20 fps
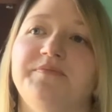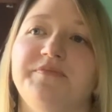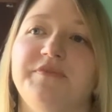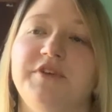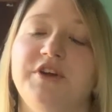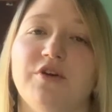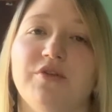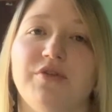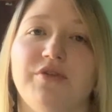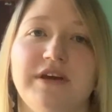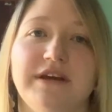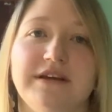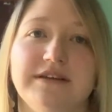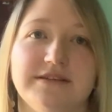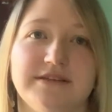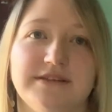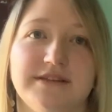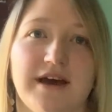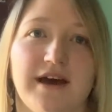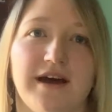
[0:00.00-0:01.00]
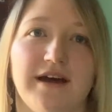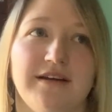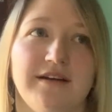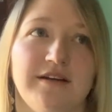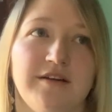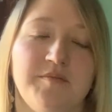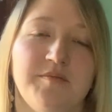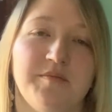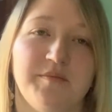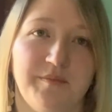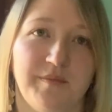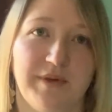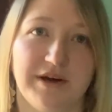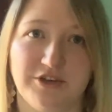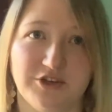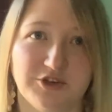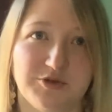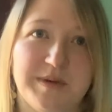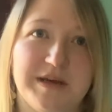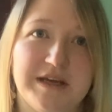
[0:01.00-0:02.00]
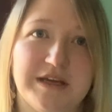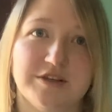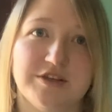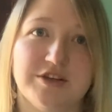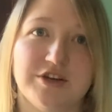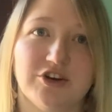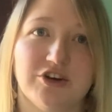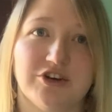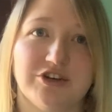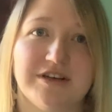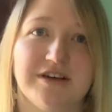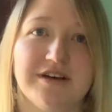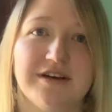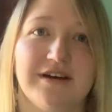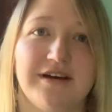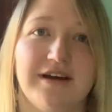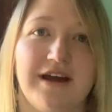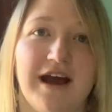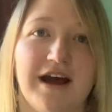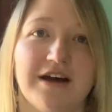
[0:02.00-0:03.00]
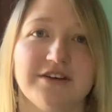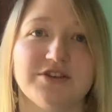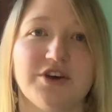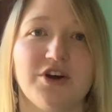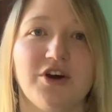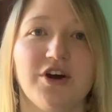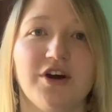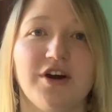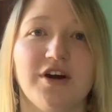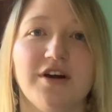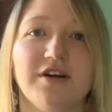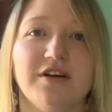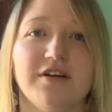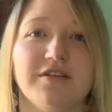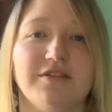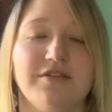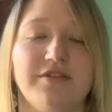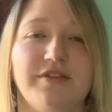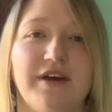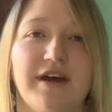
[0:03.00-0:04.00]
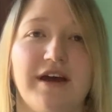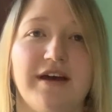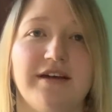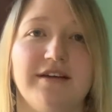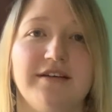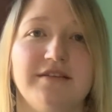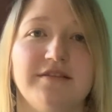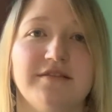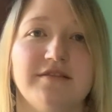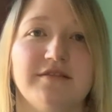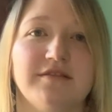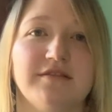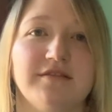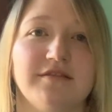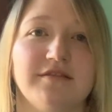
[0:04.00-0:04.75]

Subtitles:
you know, things that it might just be easier to ask her than